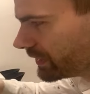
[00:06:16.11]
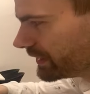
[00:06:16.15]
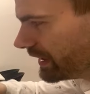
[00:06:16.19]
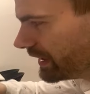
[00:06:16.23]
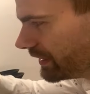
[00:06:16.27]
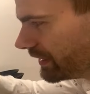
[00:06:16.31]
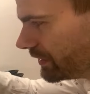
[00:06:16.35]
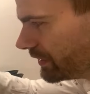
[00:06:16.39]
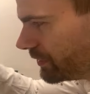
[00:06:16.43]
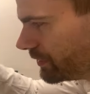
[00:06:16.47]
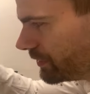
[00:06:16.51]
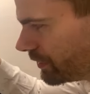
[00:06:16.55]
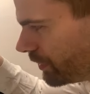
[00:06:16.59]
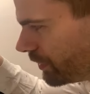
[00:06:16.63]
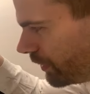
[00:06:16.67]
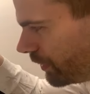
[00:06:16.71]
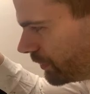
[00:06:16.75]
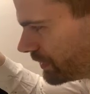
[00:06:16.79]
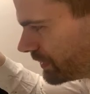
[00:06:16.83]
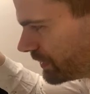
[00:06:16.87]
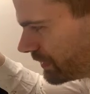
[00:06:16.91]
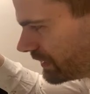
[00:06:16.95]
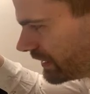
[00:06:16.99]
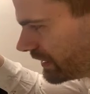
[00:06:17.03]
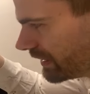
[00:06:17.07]
Then you go
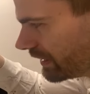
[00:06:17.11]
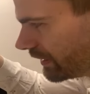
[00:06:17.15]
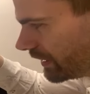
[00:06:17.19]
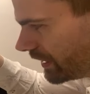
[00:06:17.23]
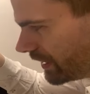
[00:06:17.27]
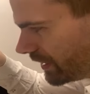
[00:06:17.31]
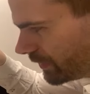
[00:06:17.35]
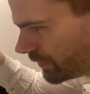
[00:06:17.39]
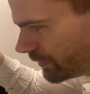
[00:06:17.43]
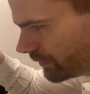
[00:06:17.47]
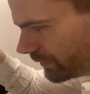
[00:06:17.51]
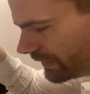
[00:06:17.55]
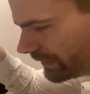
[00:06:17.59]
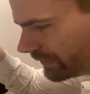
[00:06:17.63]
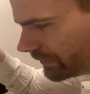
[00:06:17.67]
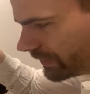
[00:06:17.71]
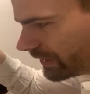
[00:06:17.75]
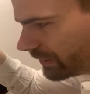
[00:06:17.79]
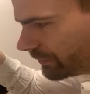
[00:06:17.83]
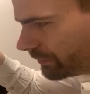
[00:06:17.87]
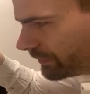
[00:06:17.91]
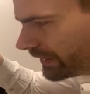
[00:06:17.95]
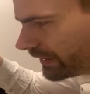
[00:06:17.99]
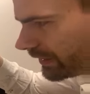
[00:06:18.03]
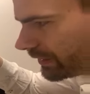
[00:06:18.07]
to the cloud when you
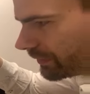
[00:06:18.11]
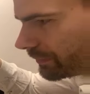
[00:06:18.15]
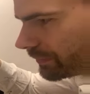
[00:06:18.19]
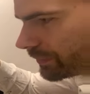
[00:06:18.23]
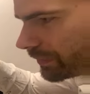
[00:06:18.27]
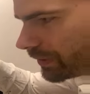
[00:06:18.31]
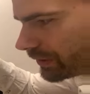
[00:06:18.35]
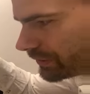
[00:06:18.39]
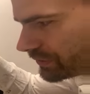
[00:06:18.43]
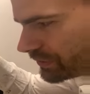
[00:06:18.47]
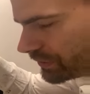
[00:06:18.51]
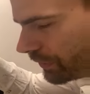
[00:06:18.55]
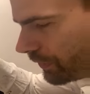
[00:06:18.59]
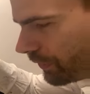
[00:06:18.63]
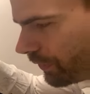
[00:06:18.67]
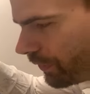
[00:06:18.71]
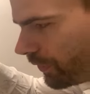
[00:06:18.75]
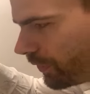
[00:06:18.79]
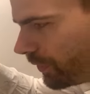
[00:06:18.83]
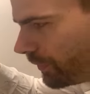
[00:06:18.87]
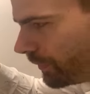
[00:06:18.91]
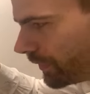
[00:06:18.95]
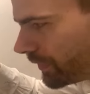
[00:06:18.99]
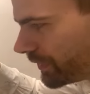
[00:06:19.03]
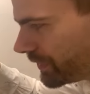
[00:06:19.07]
get back to
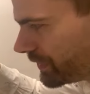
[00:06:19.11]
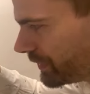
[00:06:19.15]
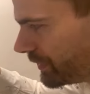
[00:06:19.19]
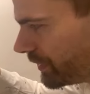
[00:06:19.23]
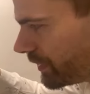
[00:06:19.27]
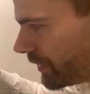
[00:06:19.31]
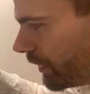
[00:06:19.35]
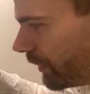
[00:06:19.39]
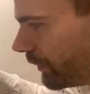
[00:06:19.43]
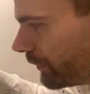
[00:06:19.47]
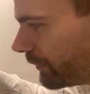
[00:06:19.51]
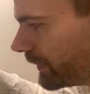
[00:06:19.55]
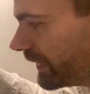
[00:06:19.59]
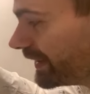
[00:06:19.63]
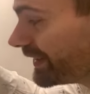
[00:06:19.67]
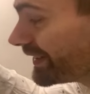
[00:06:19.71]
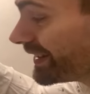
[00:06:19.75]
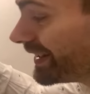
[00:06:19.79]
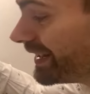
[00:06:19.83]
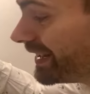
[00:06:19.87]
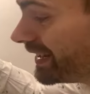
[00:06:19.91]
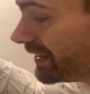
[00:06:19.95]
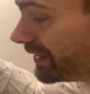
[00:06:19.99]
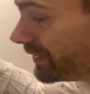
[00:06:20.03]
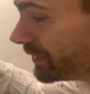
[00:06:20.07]
home or to your office,
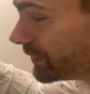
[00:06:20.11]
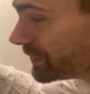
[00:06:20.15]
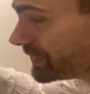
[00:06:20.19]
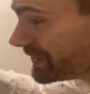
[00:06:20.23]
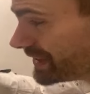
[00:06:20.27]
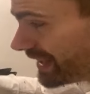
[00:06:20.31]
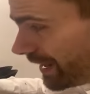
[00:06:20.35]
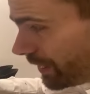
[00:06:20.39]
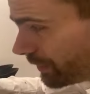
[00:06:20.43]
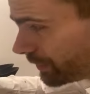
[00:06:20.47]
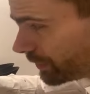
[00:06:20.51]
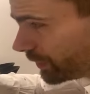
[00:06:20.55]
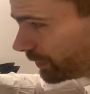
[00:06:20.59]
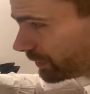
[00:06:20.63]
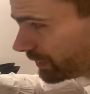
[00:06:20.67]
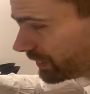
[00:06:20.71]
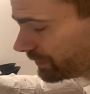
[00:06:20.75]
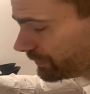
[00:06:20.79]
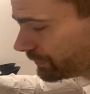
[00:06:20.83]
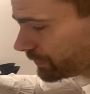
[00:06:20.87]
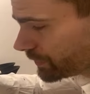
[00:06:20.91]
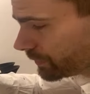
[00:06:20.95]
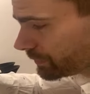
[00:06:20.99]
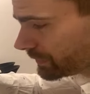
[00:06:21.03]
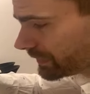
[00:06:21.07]
you download
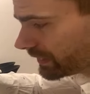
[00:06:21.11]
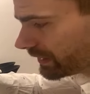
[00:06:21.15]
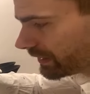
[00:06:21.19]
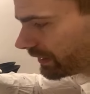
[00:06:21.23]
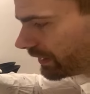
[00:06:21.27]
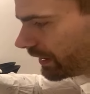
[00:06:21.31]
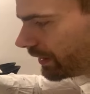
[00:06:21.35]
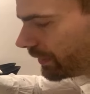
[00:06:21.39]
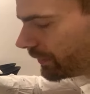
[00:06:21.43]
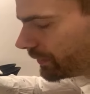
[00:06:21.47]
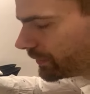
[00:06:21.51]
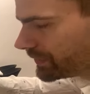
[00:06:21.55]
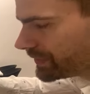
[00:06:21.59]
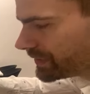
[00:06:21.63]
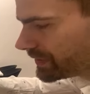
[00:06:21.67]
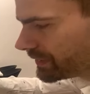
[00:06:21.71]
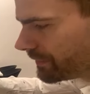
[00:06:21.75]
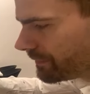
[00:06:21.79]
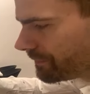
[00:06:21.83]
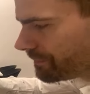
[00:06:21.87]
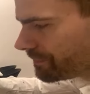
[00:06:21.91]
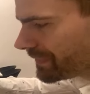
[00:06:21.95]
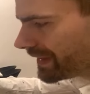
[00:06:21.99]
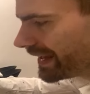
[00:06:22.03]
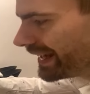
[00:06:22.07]
it from the cloud,
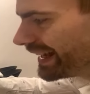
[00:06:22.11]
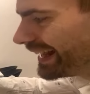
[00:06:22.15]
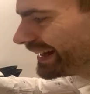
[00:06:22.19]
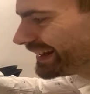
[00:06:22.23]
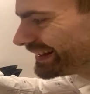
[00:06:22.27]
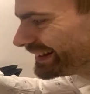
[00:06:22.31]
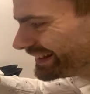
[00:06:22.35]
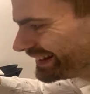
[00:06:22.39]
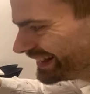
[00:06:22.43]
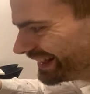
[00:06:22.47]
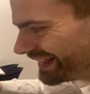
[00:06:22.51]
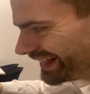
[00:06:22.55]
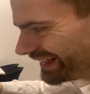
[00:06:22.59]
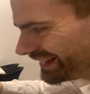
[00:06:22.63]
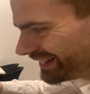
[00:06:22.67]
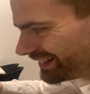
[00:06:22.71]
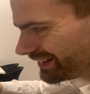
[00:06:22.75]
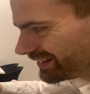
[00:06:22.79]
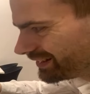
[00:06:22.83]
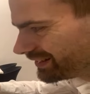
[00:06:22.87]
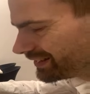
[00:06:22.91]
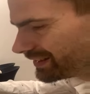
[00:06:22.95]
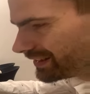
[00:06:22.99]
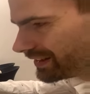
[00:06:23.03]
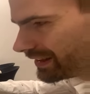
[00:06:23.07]
and
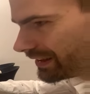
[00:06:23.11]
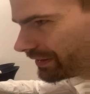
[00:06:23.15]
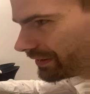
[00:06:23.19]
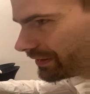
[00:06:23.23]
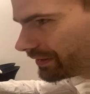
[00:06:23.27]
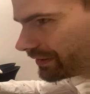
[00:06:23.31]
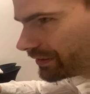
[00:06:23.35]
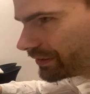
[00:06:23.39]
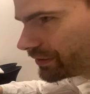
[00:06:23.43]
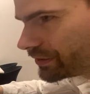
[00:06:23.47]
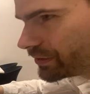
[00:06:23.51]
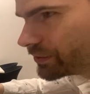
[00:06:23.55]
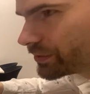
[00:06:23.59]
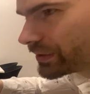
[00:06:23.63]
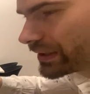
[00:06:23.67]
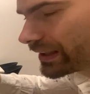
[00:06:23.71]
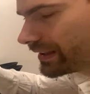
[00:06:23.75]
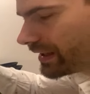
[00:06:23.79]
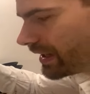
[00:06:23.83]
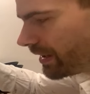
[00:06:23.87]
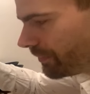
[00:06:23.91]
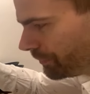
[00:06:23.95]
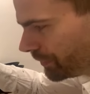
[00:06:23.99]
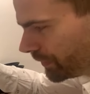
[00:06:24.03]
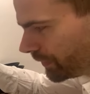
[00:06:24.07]
then you can
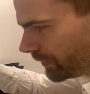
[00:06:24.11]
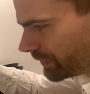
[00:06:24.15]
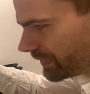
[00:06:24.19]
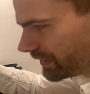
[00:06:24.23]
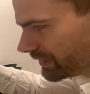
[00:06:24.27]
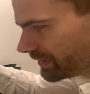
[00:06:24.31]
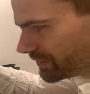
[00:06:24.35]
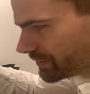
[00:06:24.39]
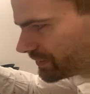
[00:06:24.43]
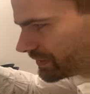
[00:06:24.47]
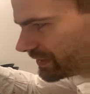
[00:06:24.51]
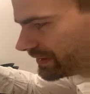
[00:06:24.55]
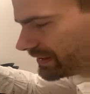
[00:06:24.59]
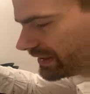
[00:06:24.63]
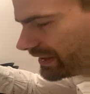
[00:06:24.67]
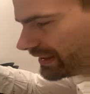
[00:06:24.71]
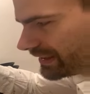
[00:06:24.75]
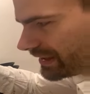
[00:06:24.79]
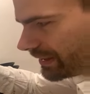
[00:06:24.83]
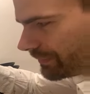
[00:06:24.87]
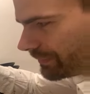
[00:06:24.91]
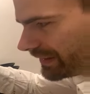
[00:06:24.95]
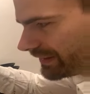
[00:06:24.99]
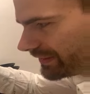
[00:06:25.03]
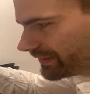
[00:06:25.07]
upload it to the
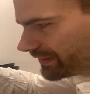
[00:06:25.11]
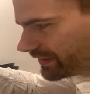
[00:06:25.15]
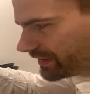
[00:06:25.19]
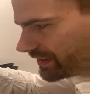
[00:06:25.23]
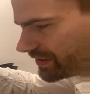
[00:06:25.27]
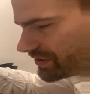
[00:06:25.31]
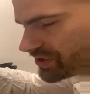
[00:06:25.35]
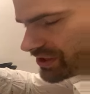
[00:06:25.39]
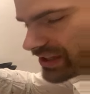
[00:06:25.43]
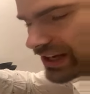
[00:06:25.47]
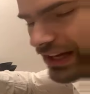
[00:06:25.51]
data message,